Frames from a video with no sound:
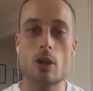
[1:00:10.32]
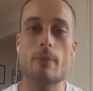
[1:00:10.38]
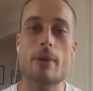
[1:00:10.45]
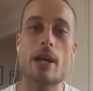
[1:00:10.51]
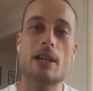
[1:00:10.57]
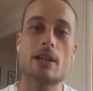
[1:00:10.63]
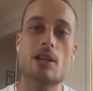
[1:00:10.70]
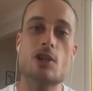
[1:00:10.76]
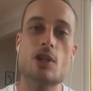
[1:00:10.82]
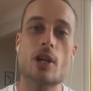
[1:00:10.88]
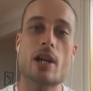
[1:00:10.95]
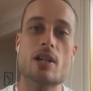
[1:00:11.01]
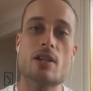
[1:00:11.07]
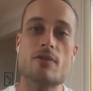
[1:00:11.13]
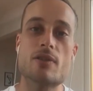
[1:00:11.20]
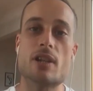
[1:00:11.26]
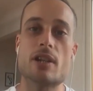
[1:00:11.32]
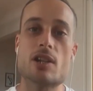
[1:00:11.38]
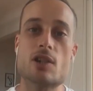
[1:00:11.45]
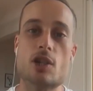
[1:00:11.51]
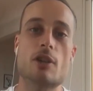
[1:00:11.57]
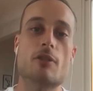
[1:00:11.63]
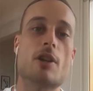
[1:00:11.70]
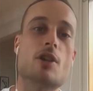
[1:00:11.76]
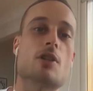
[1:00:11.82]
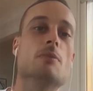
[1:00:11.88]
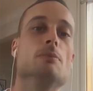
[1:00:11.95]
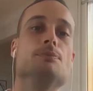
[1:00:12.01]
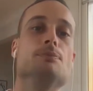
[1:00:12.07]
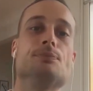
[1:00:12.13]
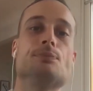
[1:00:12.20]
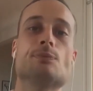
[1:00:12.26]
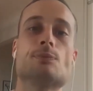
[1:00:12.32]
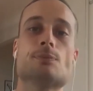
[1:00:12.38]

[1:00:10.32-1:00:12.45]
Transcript: truly making a change for the next generation.